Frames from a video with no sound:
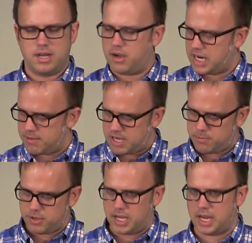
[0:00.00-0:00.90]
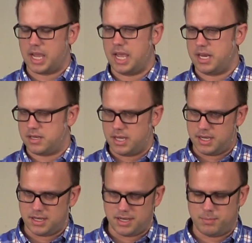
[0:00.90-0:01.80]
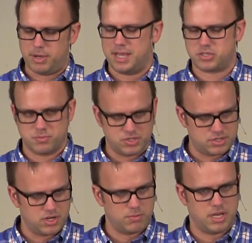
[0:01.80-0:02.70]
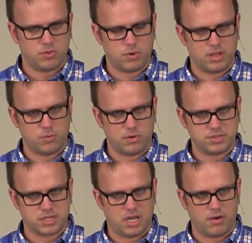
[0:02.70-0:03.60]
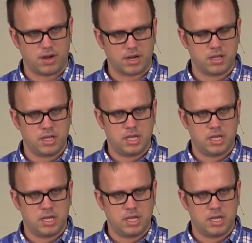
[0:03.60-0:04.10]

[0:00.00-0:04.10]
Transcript: Now, again, I'm not being a pessimist here about where the world's going,